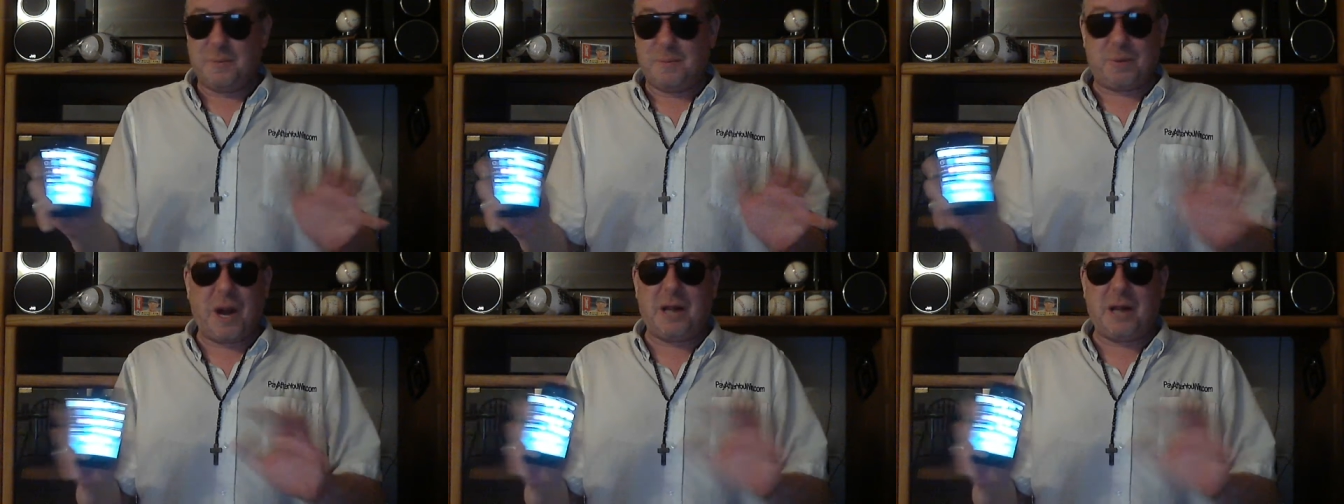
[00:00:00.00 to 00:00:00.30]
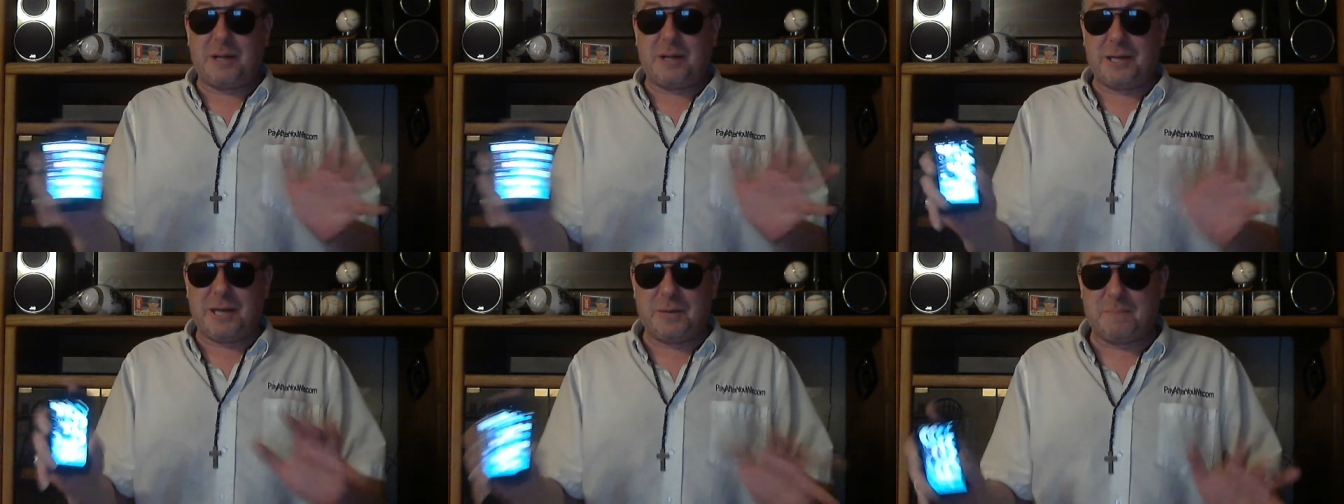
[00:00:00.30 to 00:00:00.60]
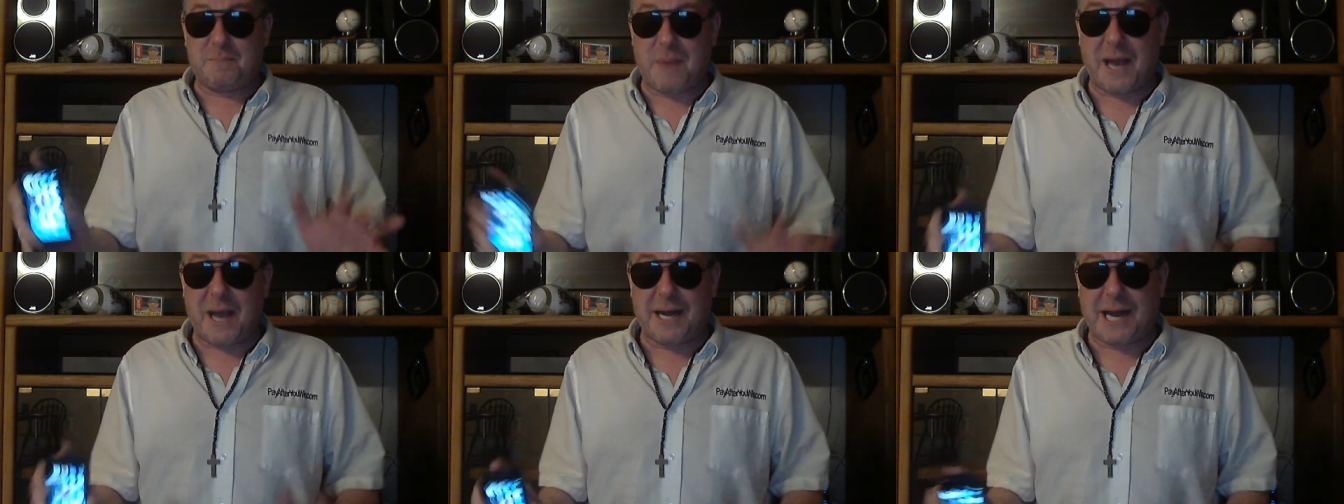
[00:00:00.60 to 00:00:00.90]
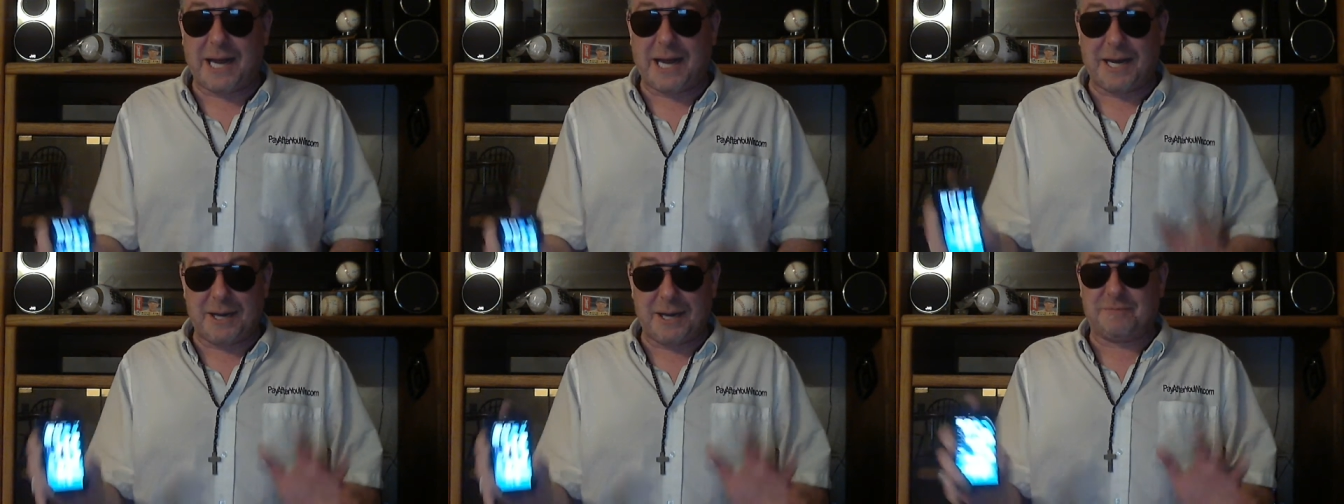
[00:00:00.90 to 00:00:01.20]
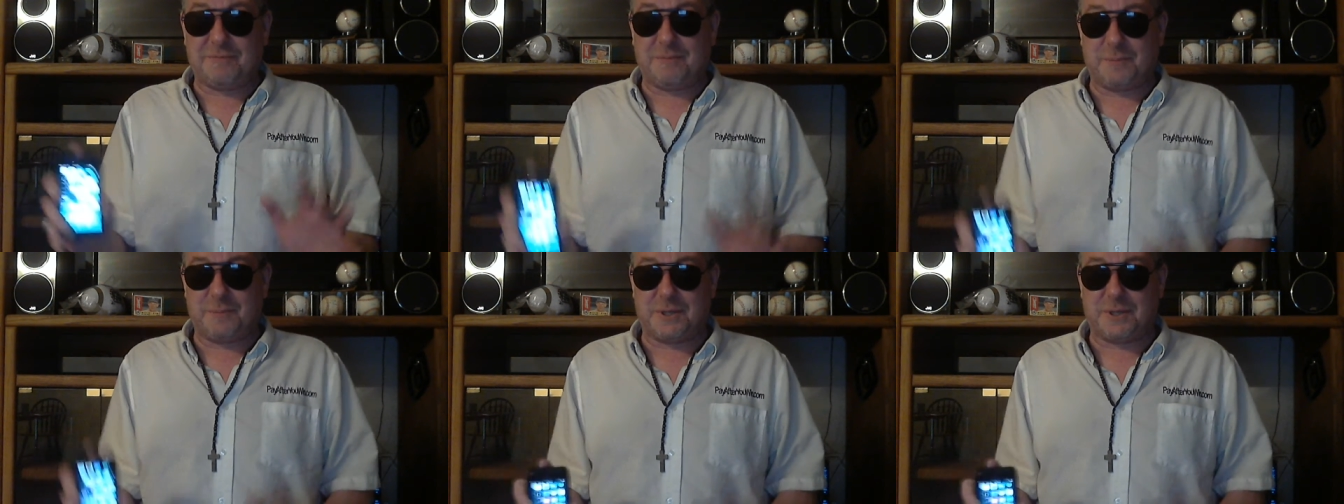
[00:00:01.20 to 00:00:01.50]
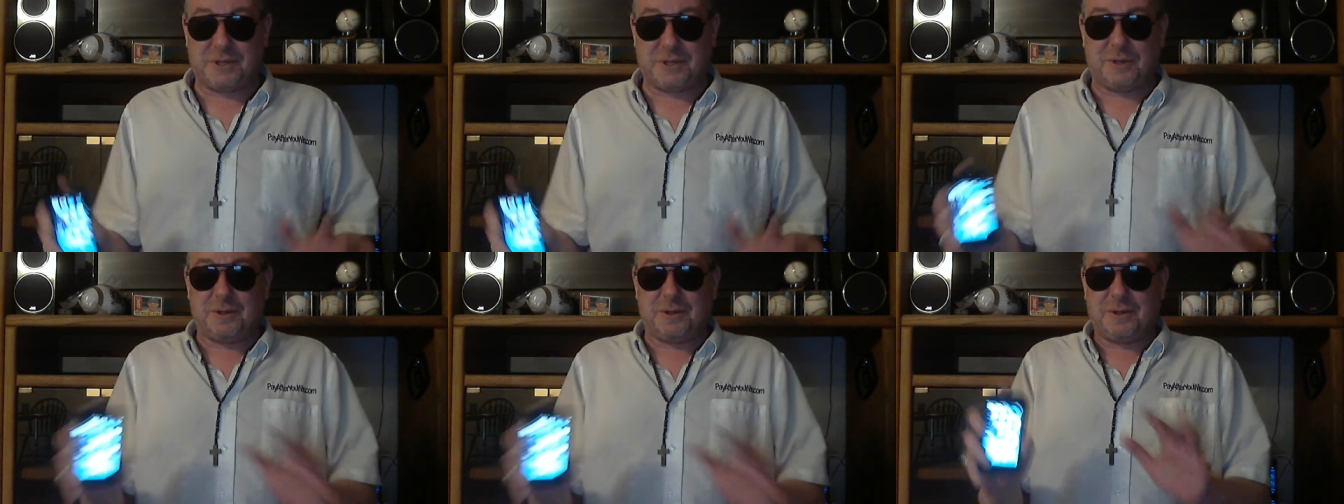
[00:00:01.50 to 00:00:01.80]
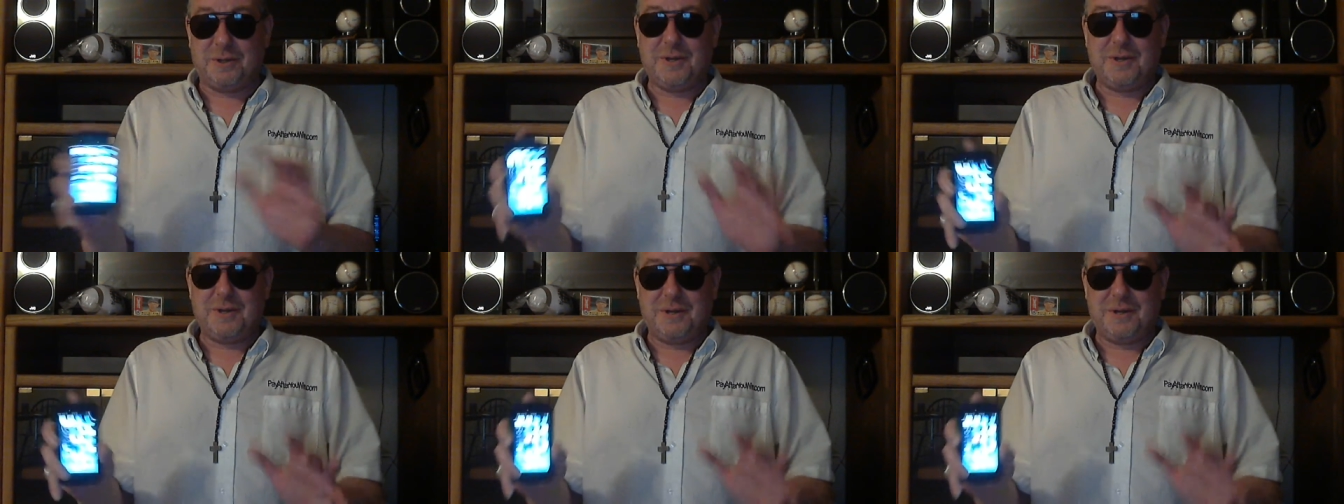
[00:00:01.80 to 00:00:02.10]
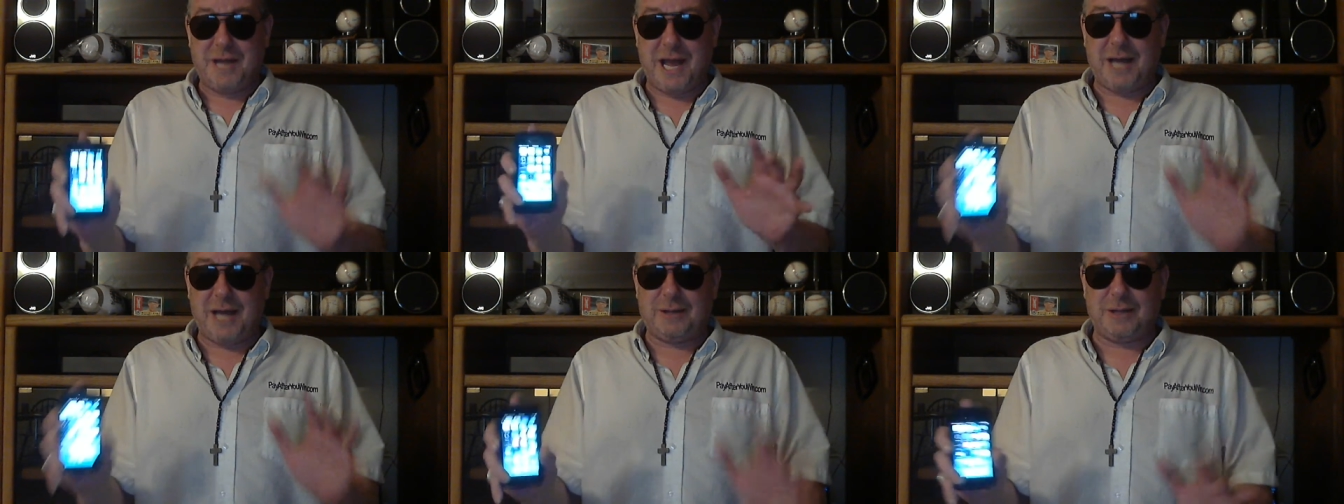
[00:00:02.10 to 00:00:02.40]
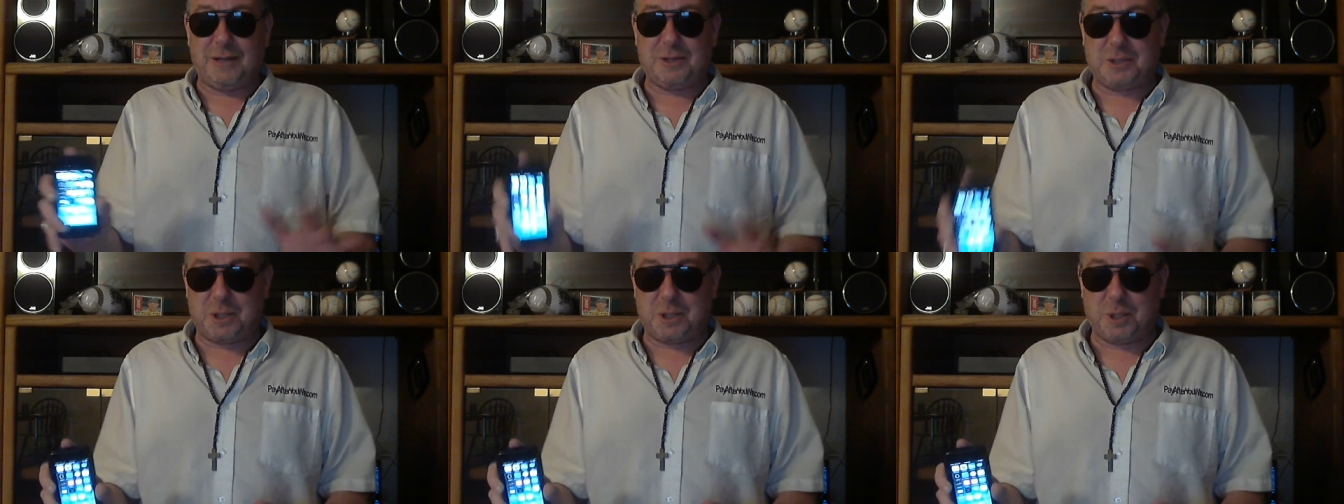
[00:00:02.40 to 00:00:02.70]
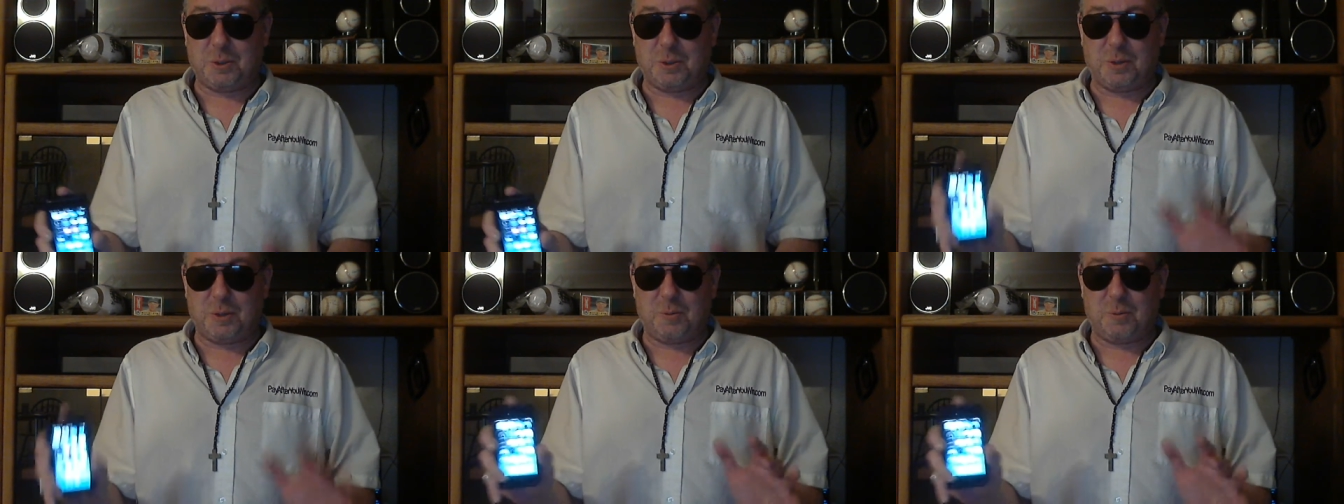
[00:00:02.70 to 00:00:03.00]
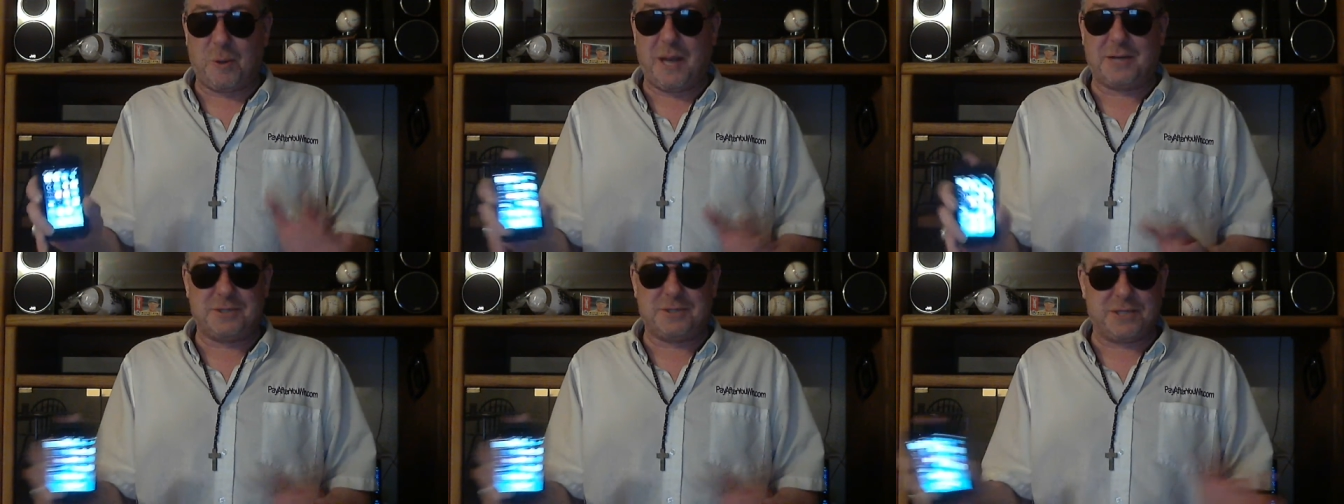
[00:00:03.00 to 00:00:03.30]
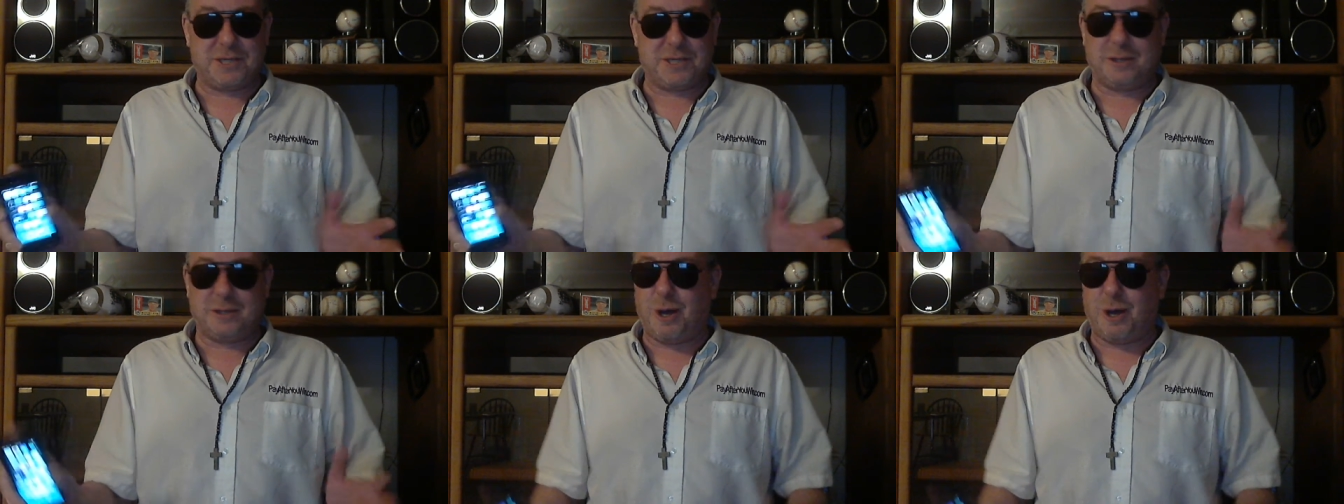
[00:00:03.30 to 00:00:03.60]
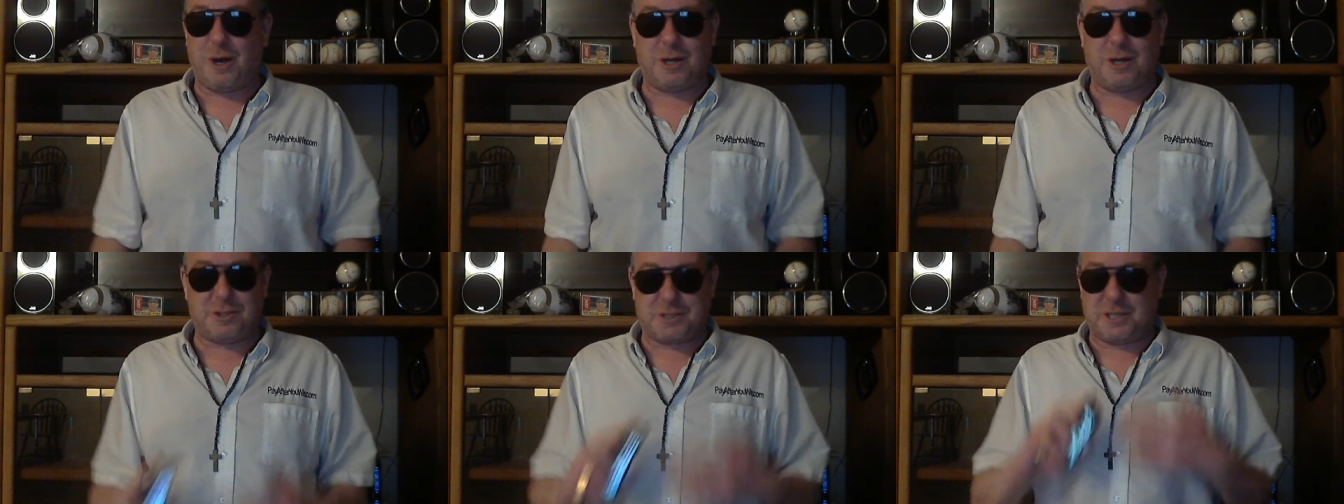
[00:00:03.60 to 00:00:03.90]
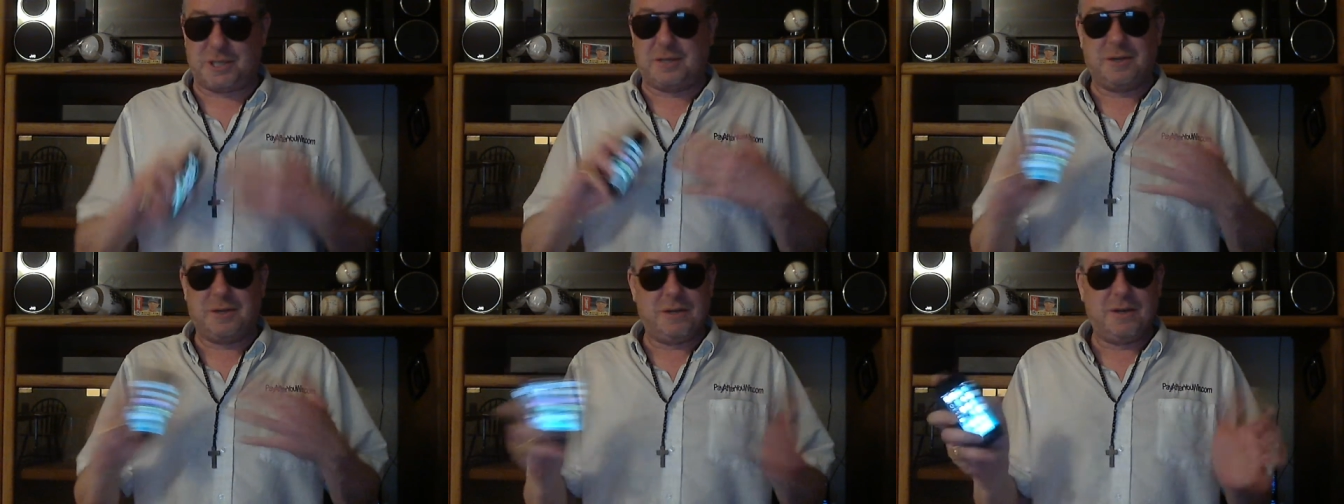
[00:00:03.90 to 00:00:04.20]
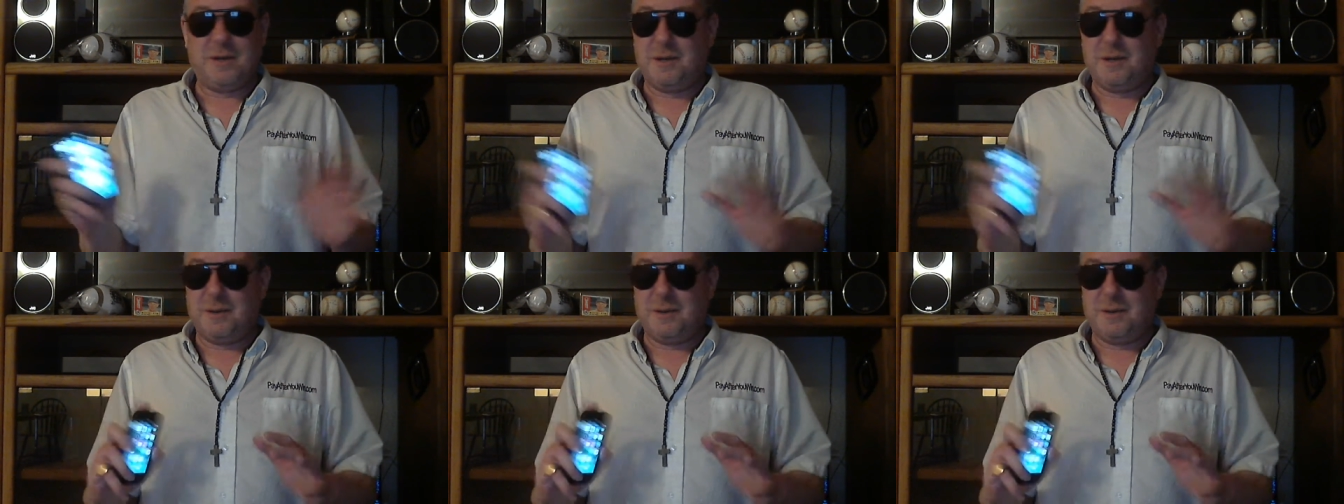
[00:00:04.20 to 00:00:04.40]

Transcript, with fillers: Probably didn't bet any of them until LSU on Wednesday and lost. He